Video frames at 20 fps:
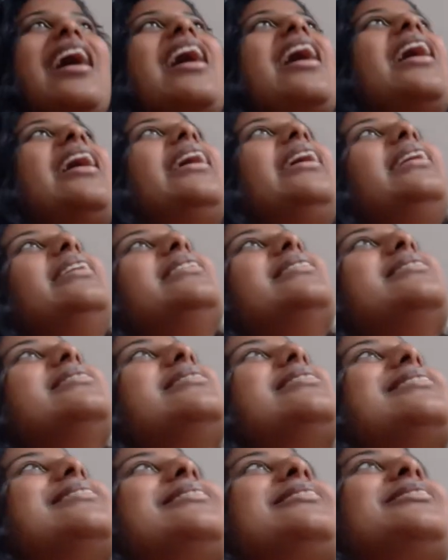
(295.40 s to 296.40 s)
And
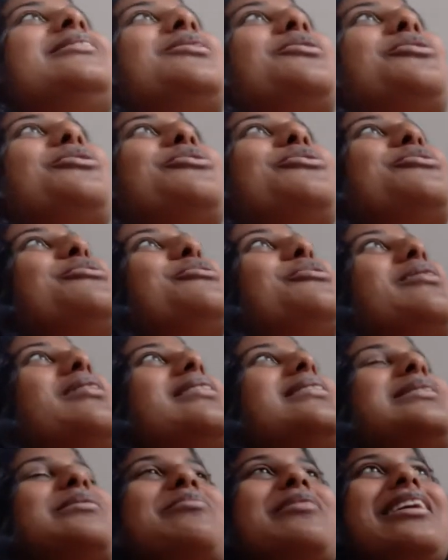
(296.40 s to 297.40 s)
so
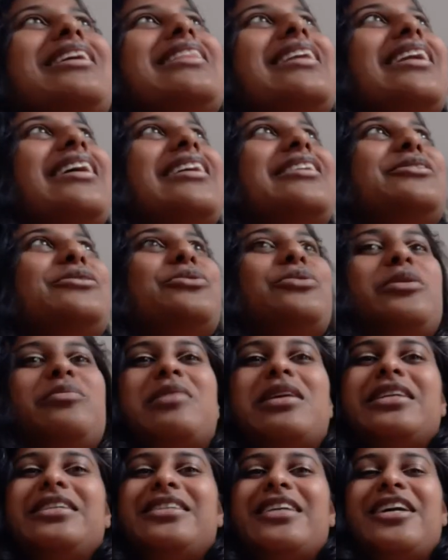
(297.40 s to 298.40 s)
something that I do in
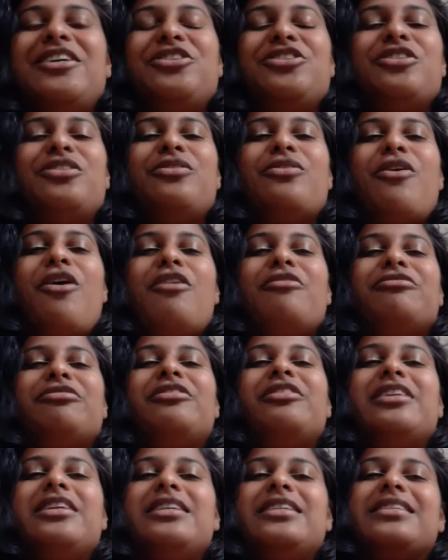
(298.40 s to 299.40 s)
meditation
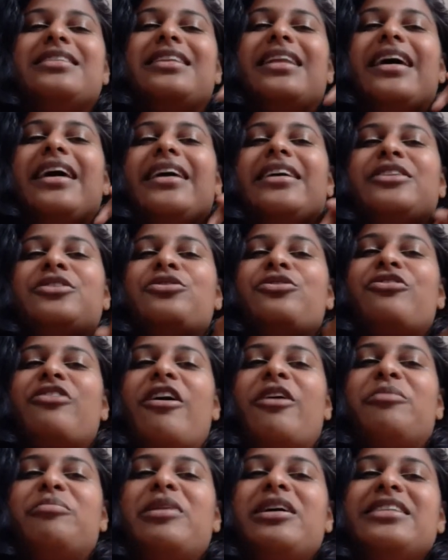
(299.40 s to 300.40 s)
often is like to
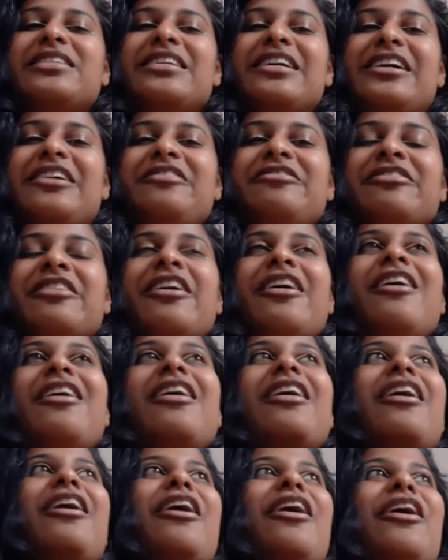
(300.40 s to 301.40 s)
ground myself.
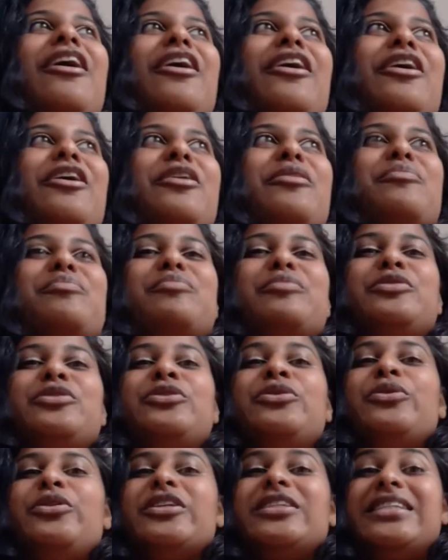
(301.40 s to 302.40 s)

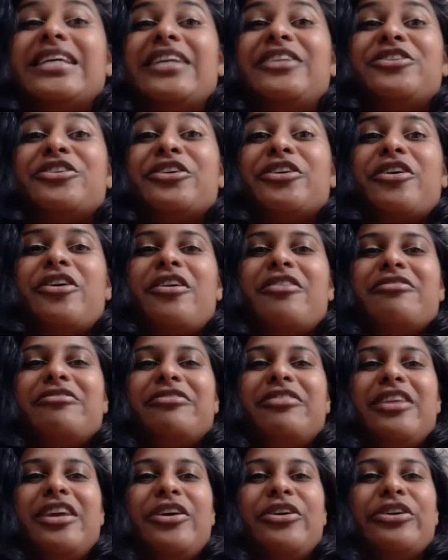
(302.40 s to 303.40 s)
to the center of
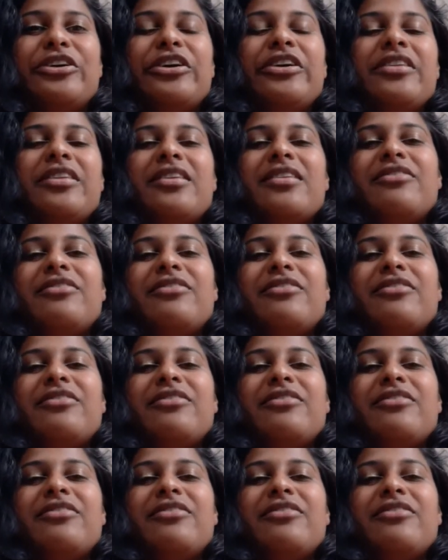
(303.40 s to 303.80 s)
the earth